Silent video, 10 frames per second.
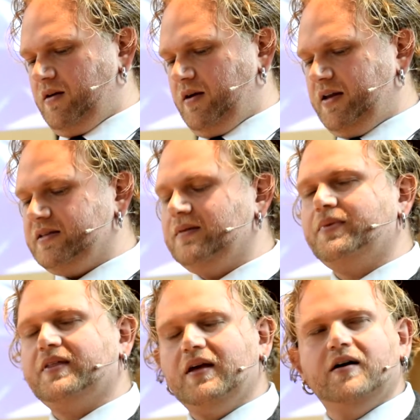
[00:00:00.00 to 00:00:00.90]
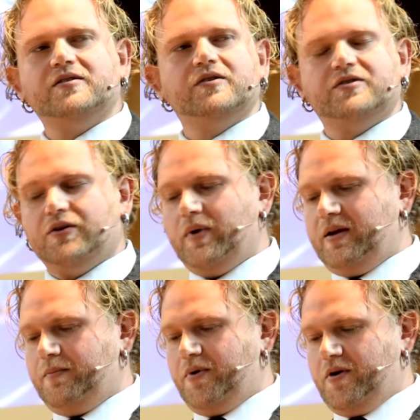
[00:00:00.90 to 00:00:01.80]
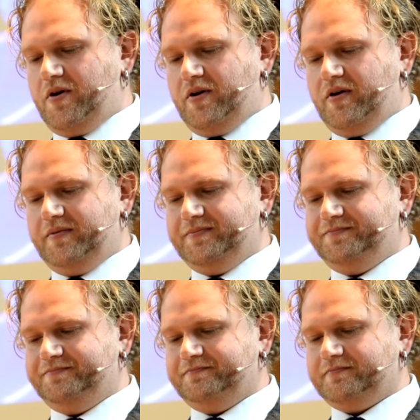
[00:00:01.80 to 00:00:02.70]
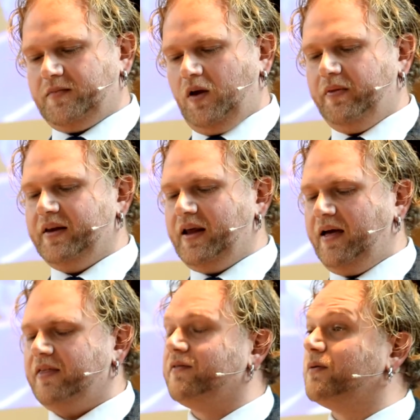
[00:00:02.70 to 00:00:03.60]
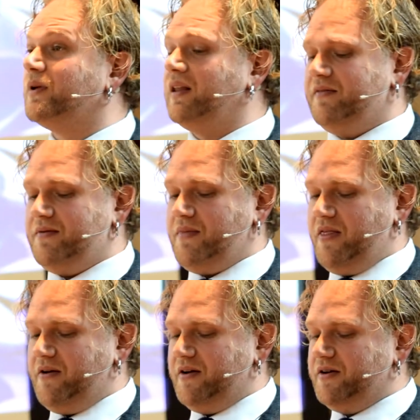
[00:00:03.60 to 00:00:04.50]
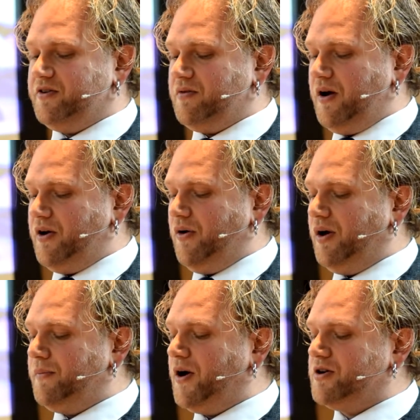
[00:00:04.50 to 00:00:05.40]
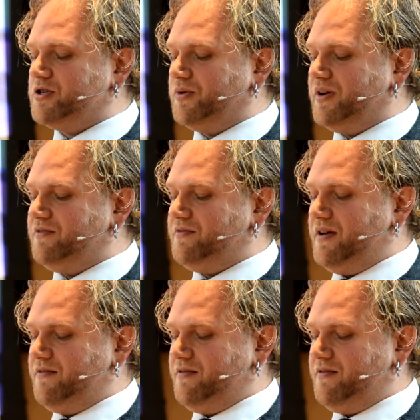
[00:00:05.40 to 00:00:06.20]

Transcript: And sympathy also to Gwen Bird on the death of her beloved mother in Toronto on March 25th.